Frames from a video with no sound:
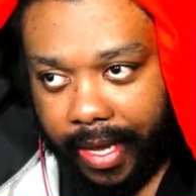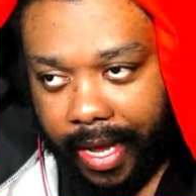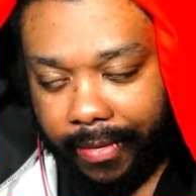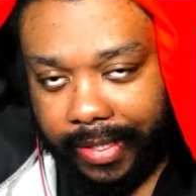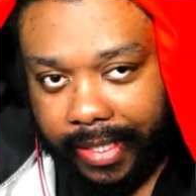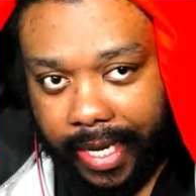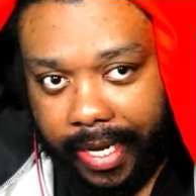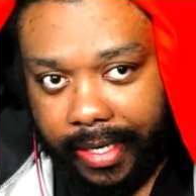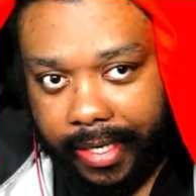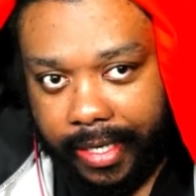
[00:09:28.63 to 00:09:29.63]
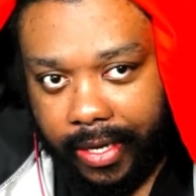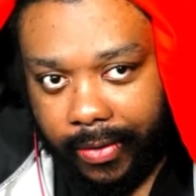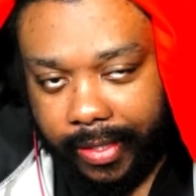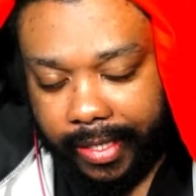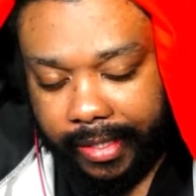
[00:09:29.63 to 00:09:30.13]
I would say the
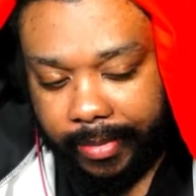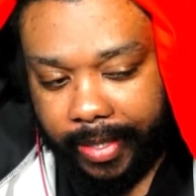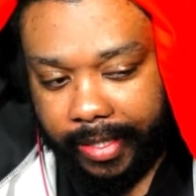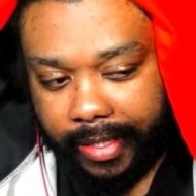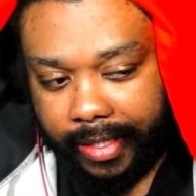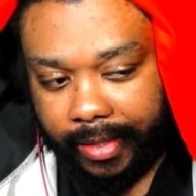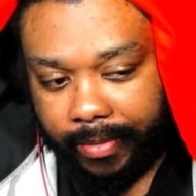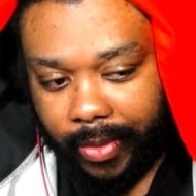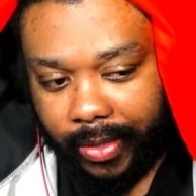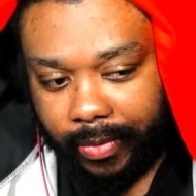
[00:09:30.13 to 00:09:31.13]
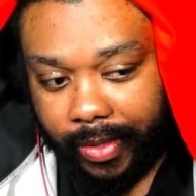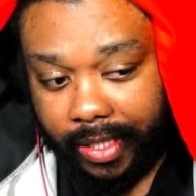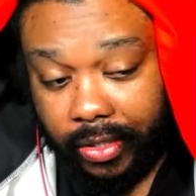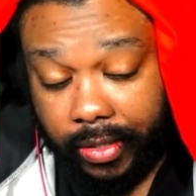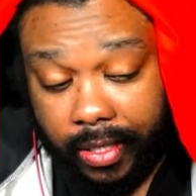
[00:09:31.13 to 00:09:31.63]
Old Testament is much,
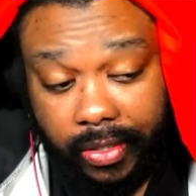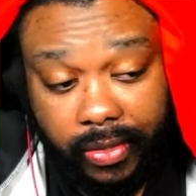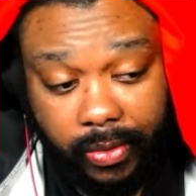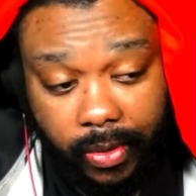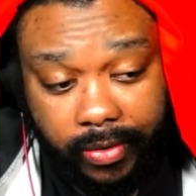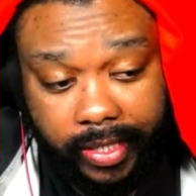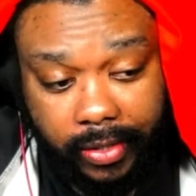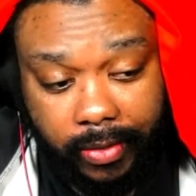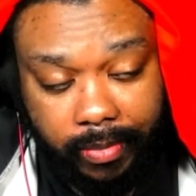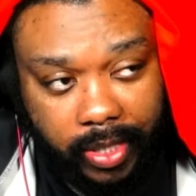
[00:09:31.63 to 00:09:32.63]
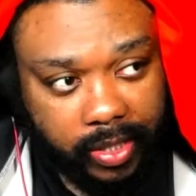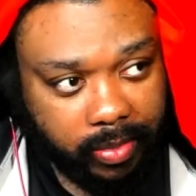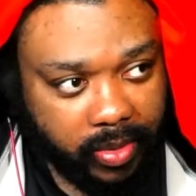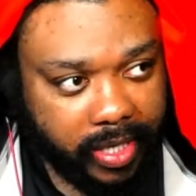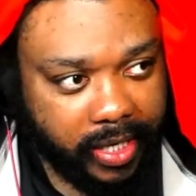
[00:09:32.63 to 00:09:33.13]
the stories are much
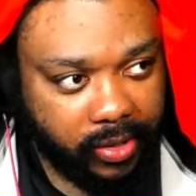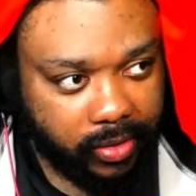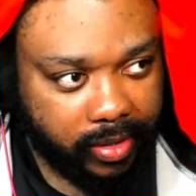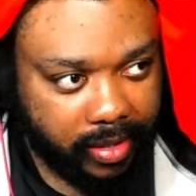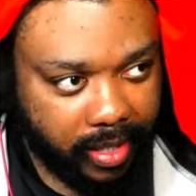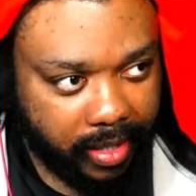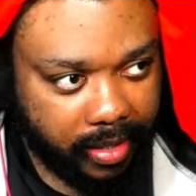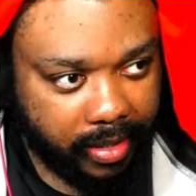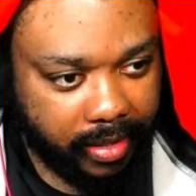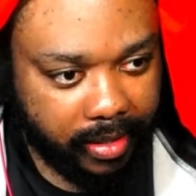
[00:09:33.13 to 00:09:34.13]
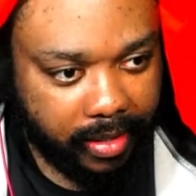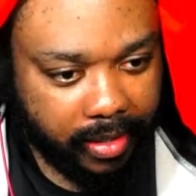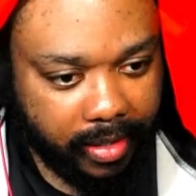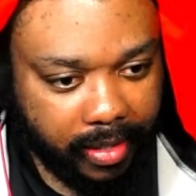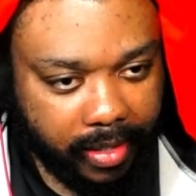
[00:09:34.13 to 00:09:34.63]
more interesting.
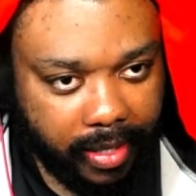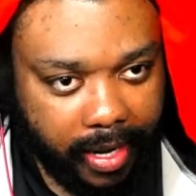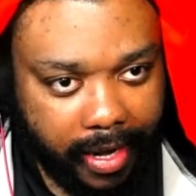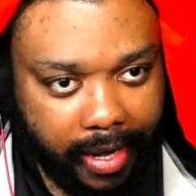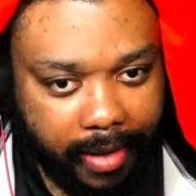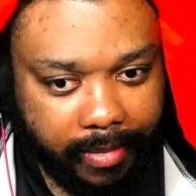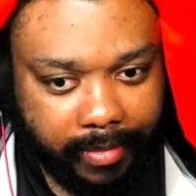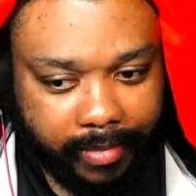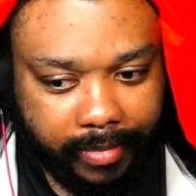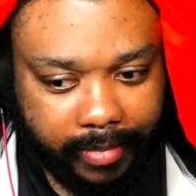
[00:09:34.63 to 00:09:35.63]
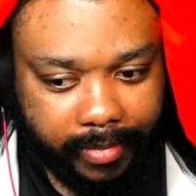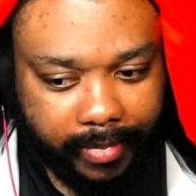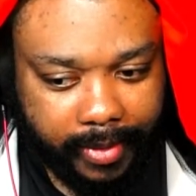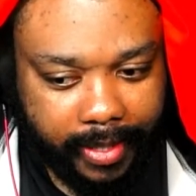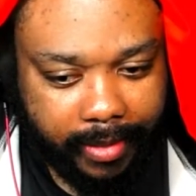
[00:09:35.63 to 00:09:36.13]
You know
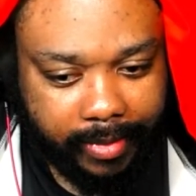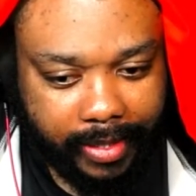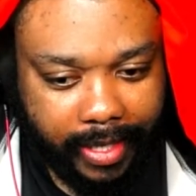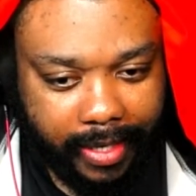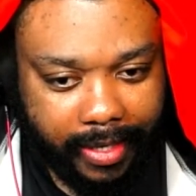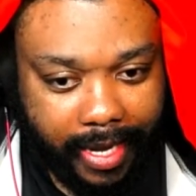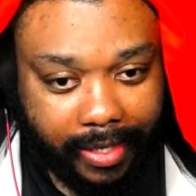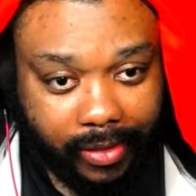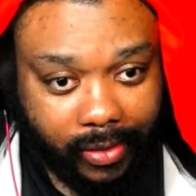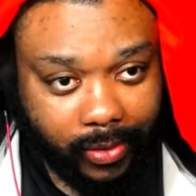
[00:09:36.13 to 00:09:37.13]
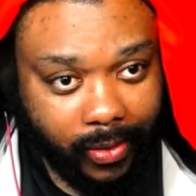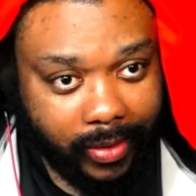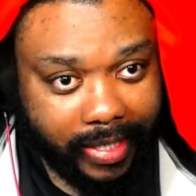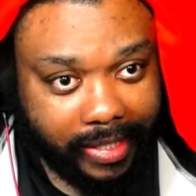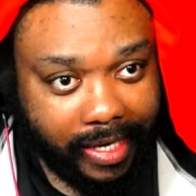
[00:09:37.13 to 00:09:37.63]
what I'm saying? Like, the
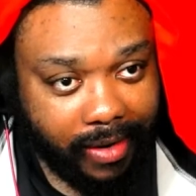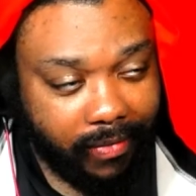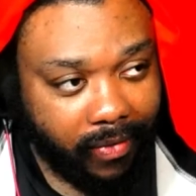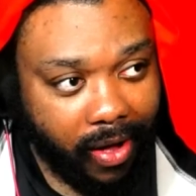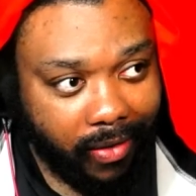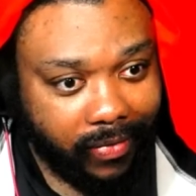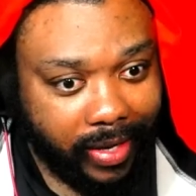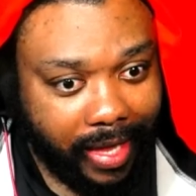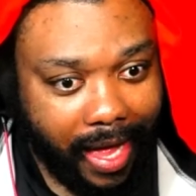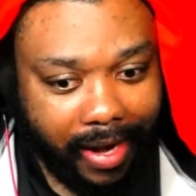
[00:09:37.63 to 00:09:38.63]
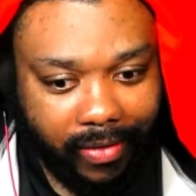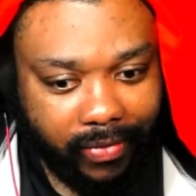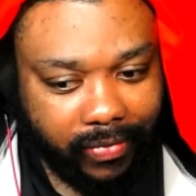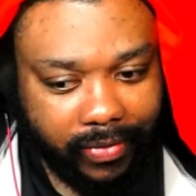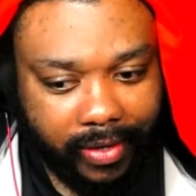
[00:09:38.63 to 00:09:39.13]
stories involve a lot
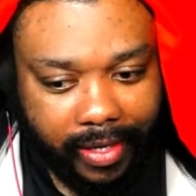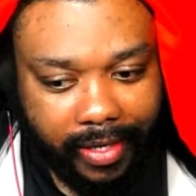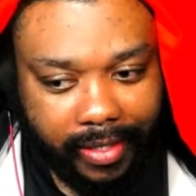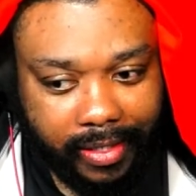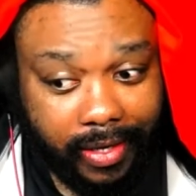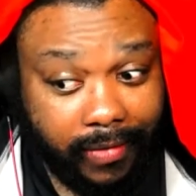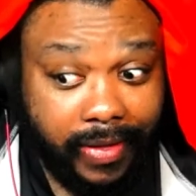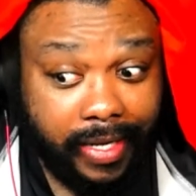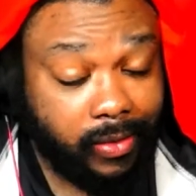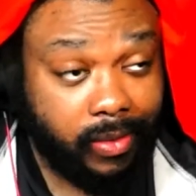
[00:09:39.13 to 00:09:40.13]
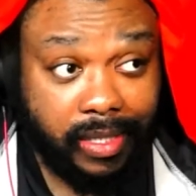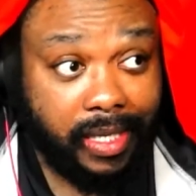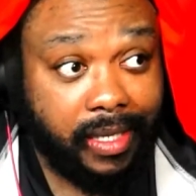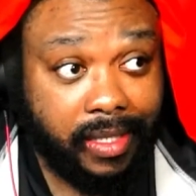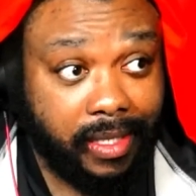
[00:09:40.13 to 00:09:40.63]
of stuff that you
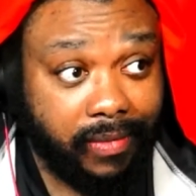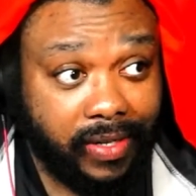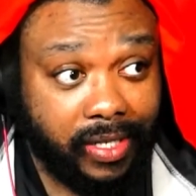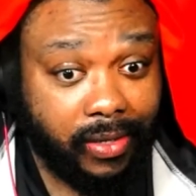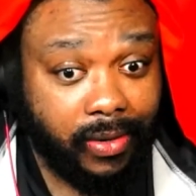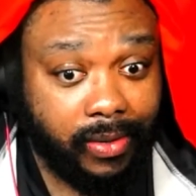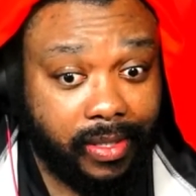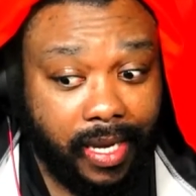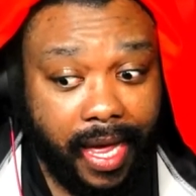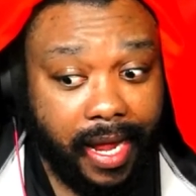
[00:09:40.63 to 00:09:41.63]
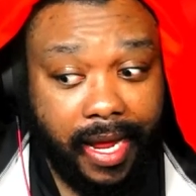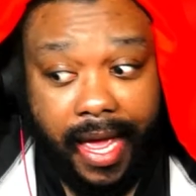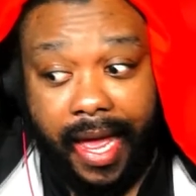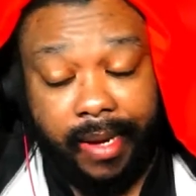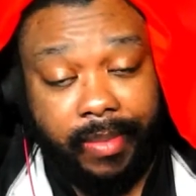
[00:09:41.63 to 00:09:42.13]
see in TV shows and
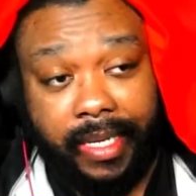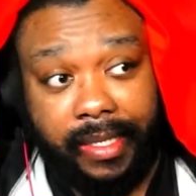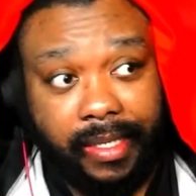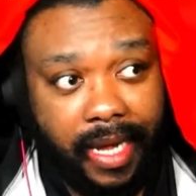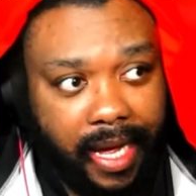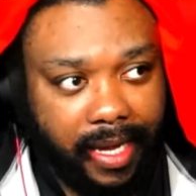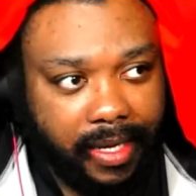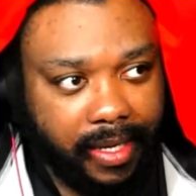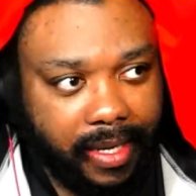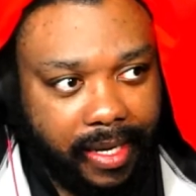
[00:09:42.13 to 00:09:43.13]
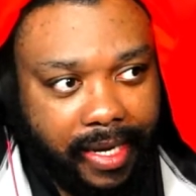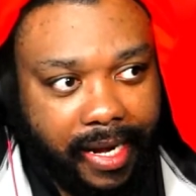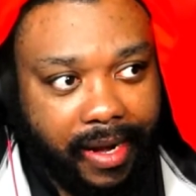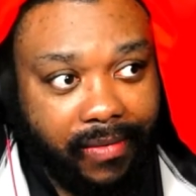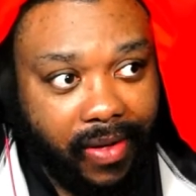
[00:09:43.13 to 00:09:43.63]
anime today.
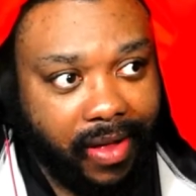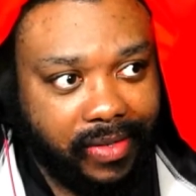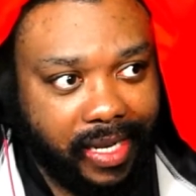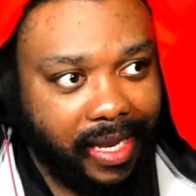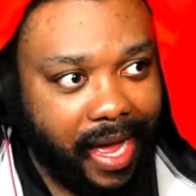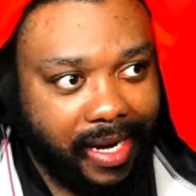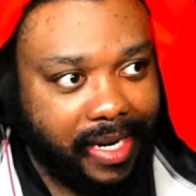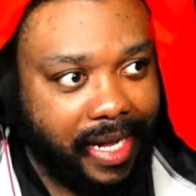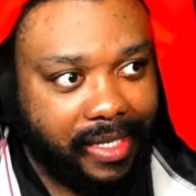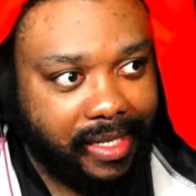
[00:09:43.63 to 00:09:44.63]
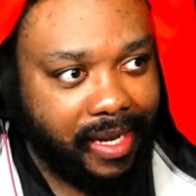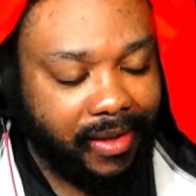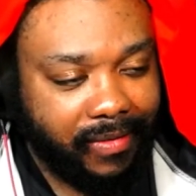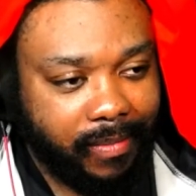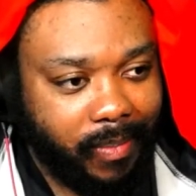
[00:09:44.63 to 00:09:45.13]
It involves a lot of that
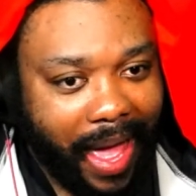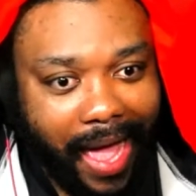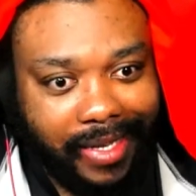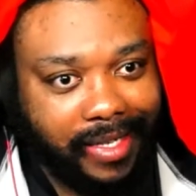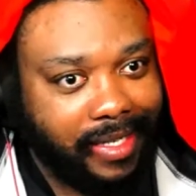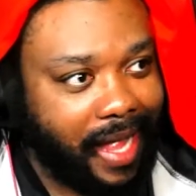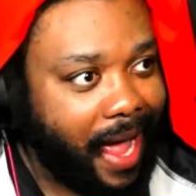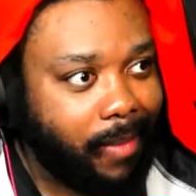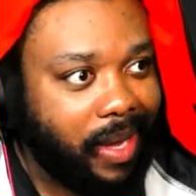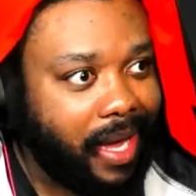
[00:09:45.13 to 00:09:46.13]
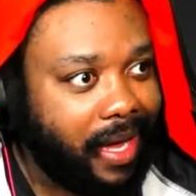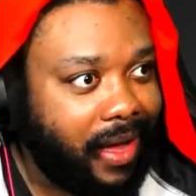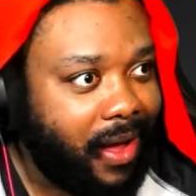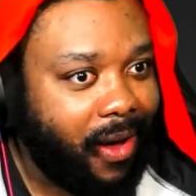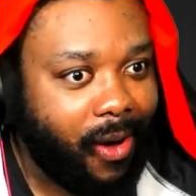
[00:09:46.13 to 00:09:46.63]
stuff.
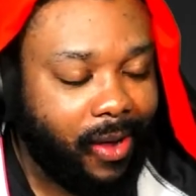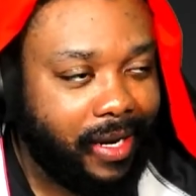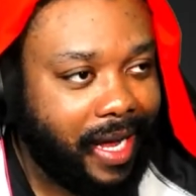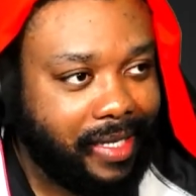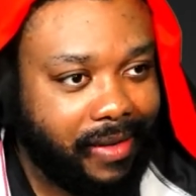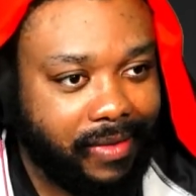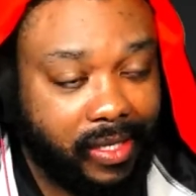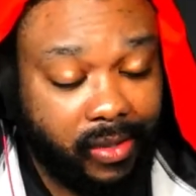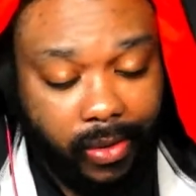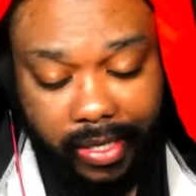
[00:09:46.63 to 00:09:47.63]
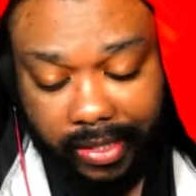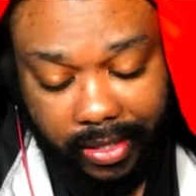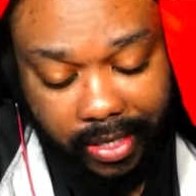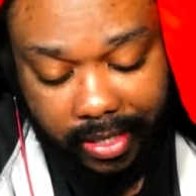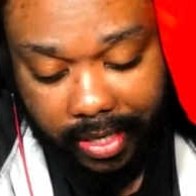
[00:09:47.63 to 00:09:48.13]
Backstabbing, all of that stuff. The stories are